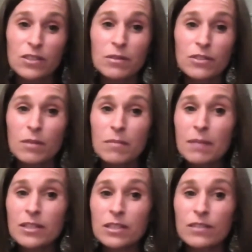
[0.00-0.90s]
So, so
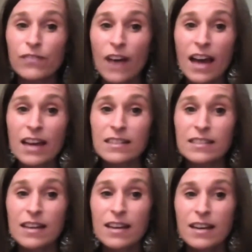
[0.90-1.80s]
maybe just find
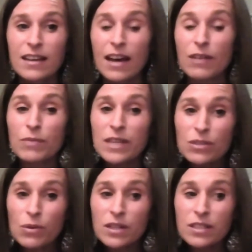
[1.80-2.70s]
that
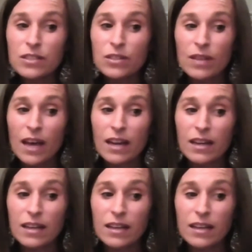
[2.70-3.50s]
resource so that